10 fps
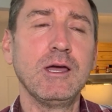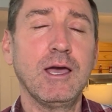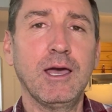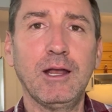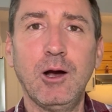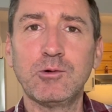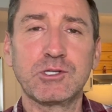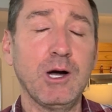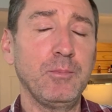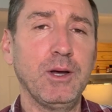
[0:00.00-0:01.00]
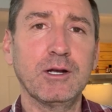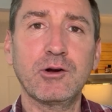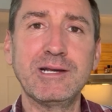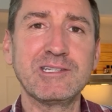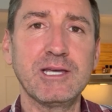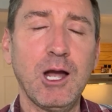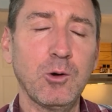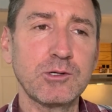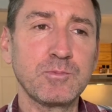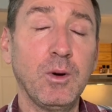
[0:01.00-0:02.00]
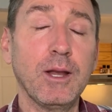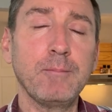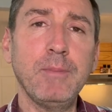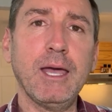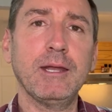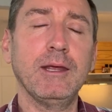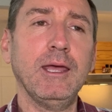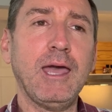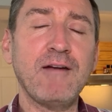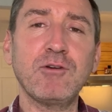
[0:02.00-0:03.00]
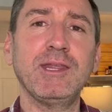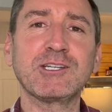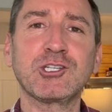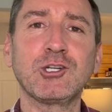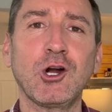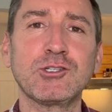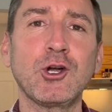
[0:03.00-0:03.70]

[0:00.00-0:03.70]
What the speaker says: And I was up at crazy hours, but man, everything starts